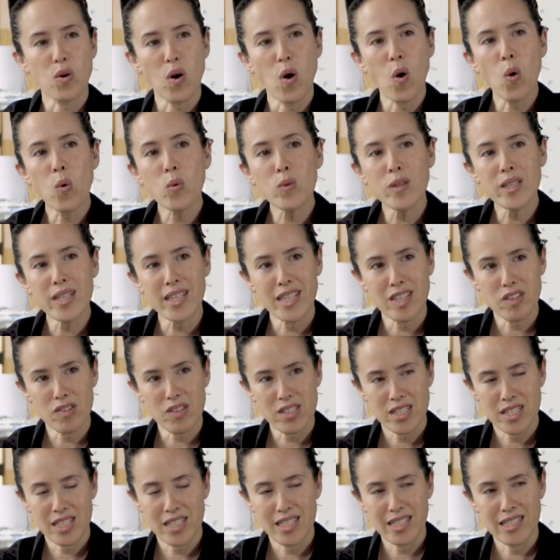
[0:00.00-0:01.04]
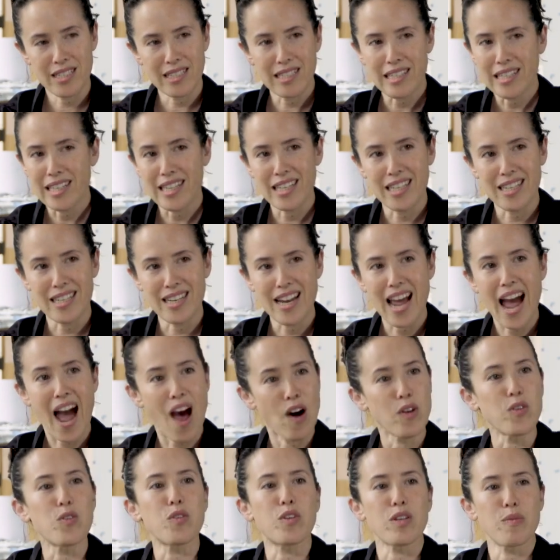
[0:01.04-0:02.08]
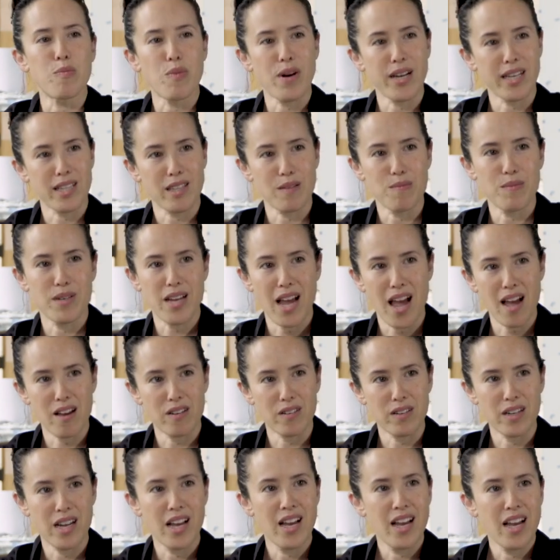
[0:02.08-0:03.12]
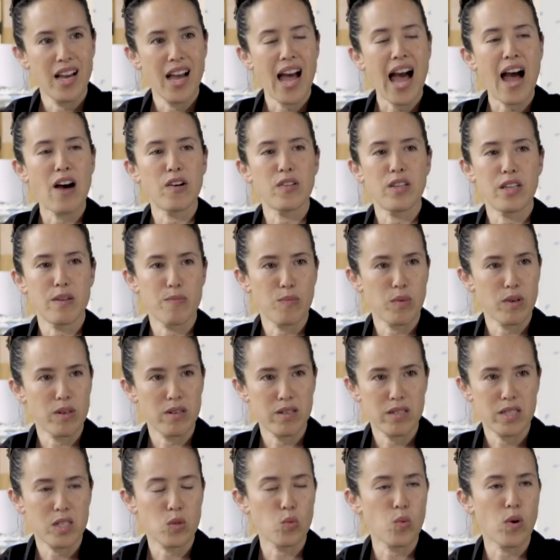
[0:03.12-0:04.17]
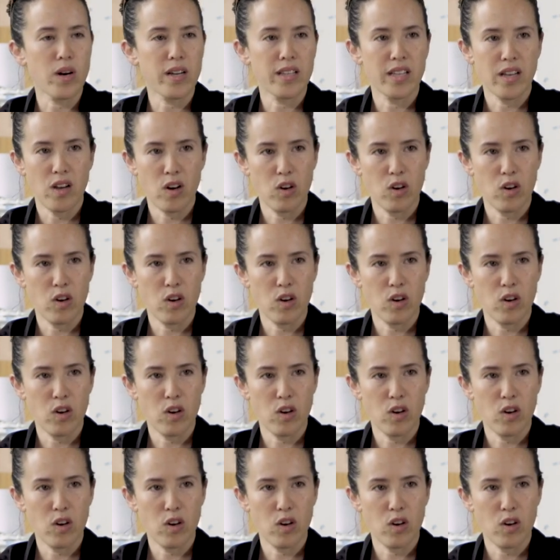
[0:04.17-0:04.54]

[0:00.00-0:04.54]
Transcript: were only interested in, in how you could break them down, how they merged, where they